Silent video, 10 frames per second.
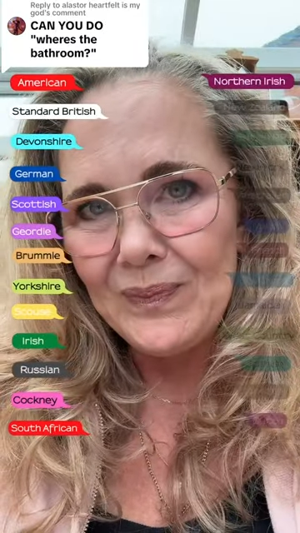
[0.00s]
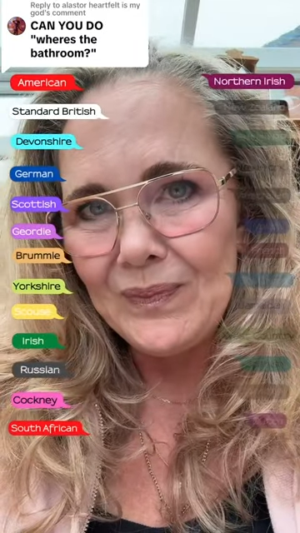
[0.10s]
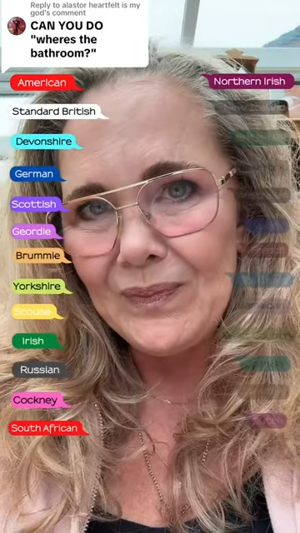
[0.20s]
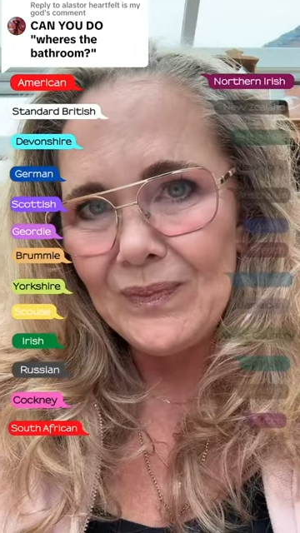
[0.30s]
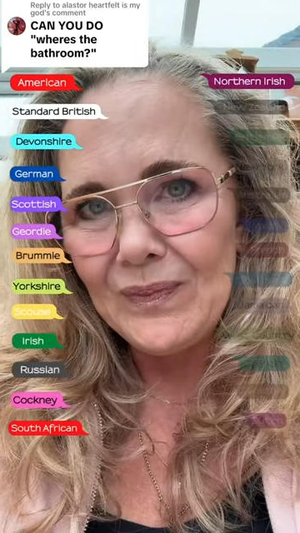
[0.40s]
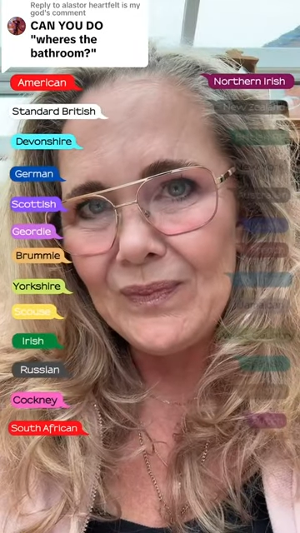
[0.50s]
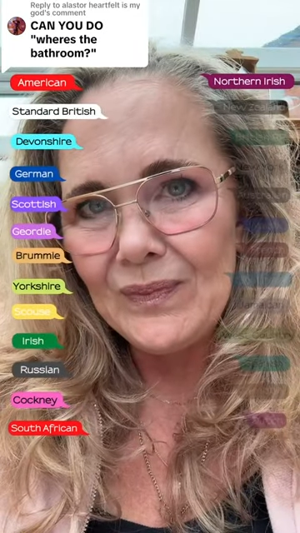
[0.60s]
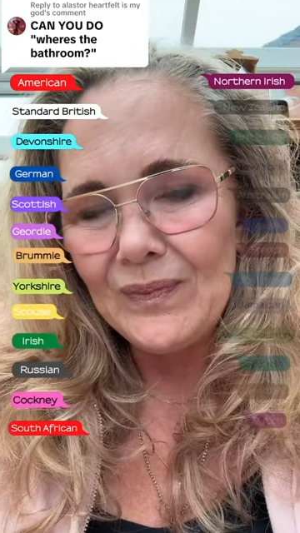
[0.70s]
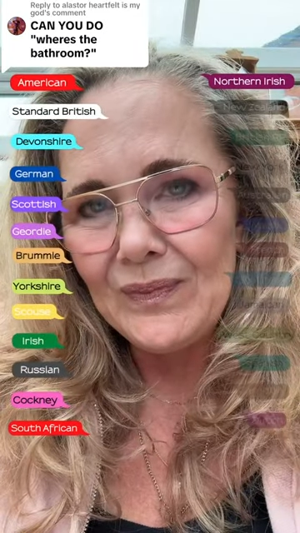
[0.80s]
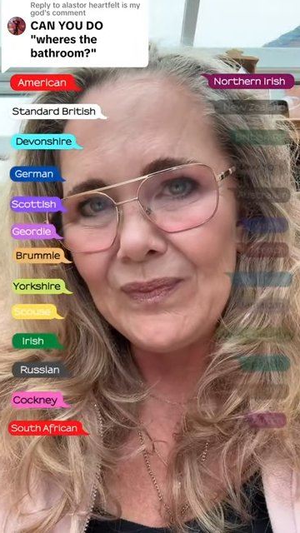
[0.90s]
Northern
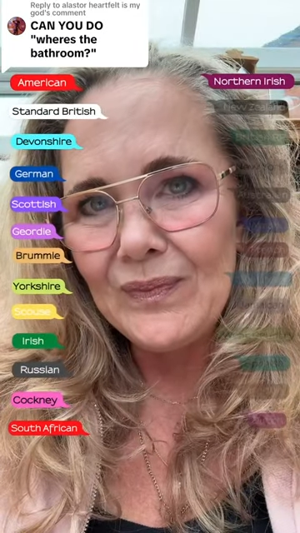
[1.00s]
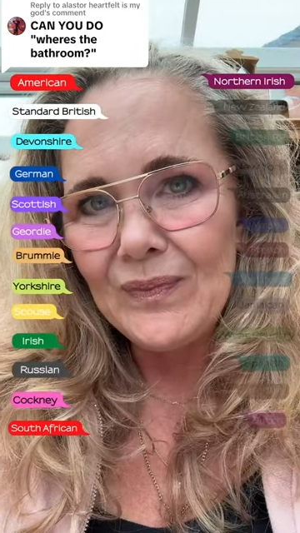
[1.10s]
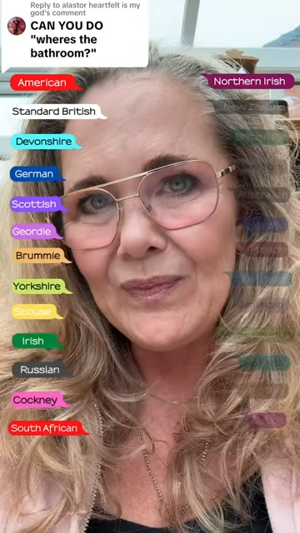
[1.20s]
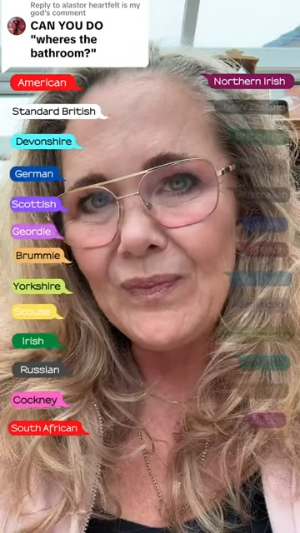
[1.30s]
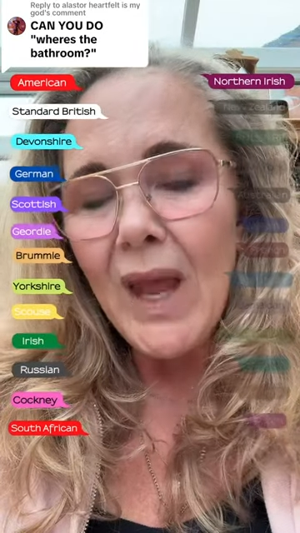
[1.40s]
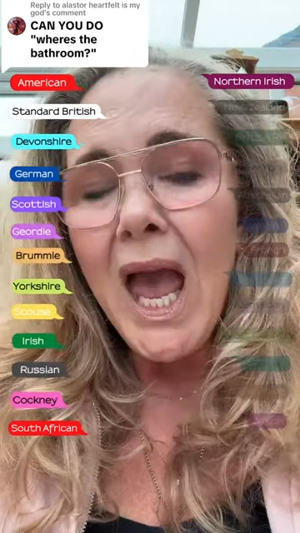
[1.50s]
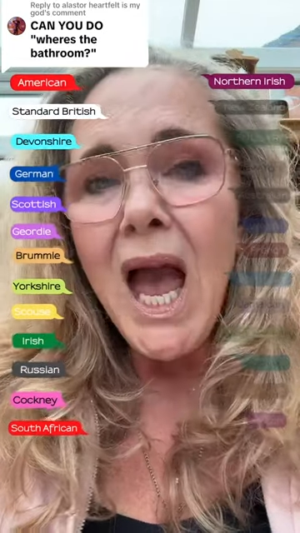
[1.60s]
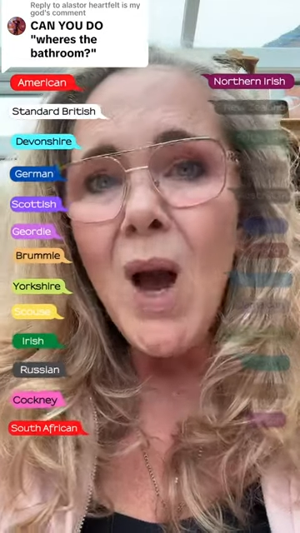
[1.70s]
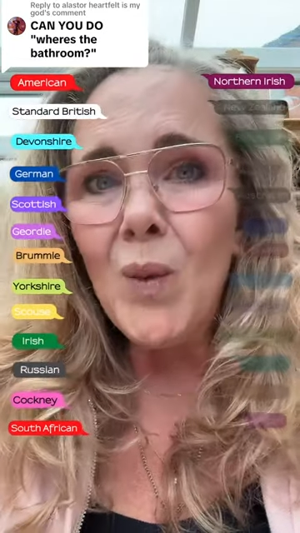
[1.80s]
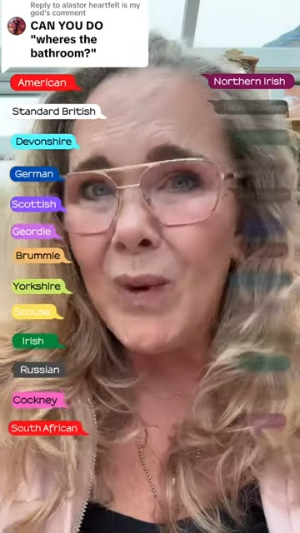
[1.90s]
Irish.
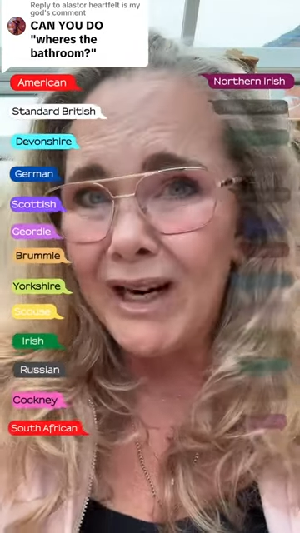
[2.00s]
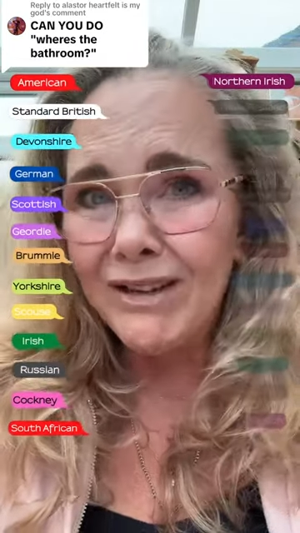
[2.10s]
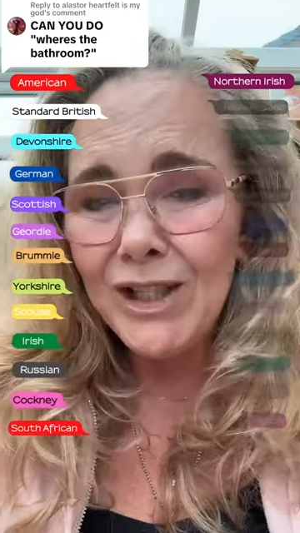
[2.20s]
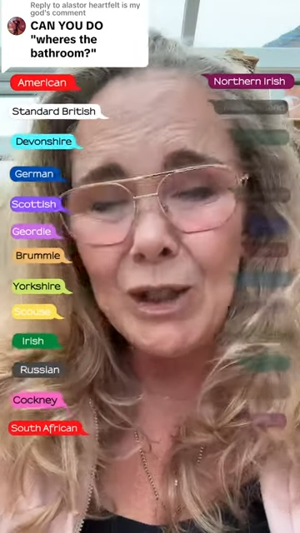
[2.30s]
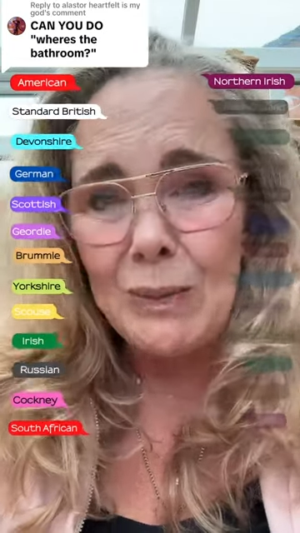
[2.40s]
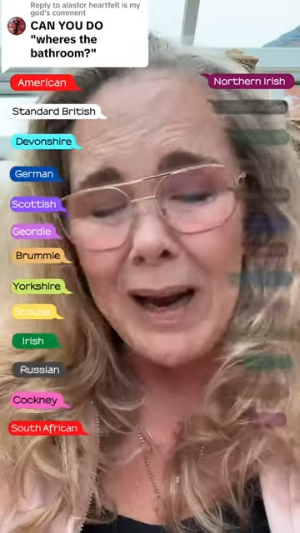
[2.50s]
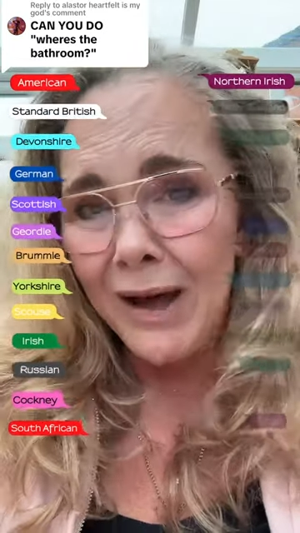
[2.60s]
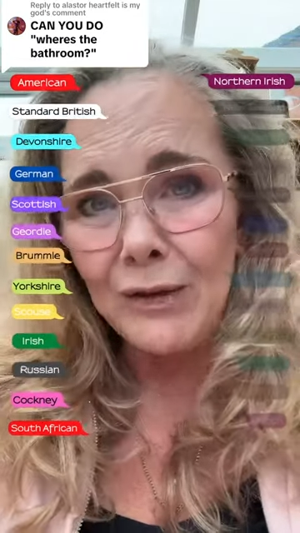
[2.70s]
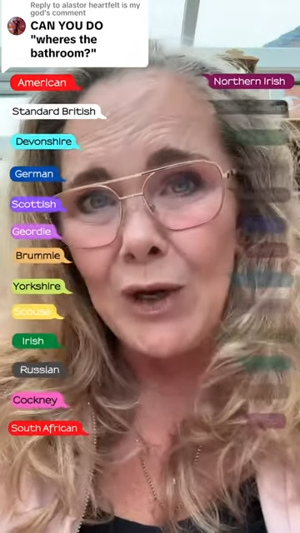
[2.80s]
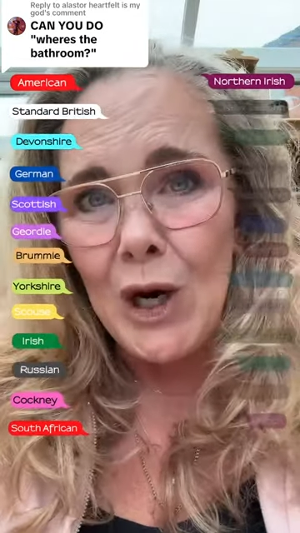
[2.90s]
Where is your
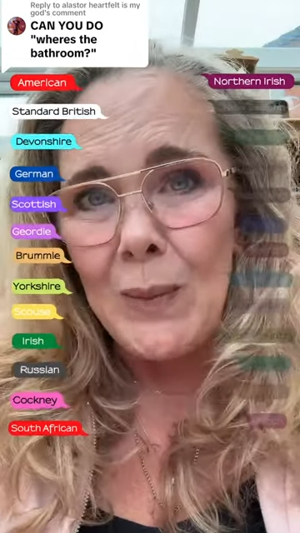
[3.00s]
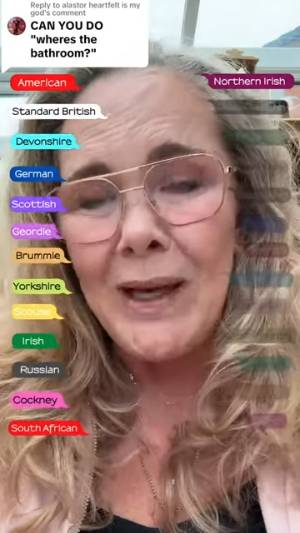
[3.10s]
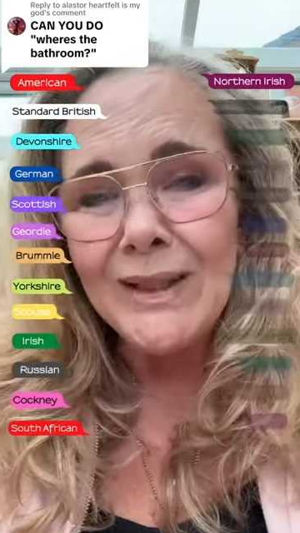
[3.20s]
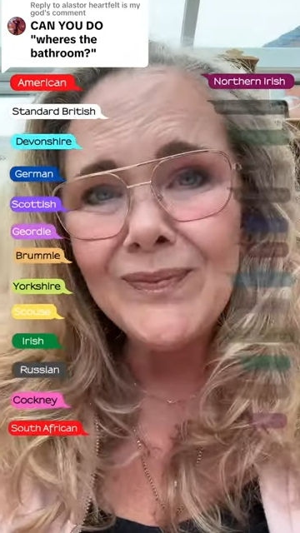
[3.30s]
bathroom?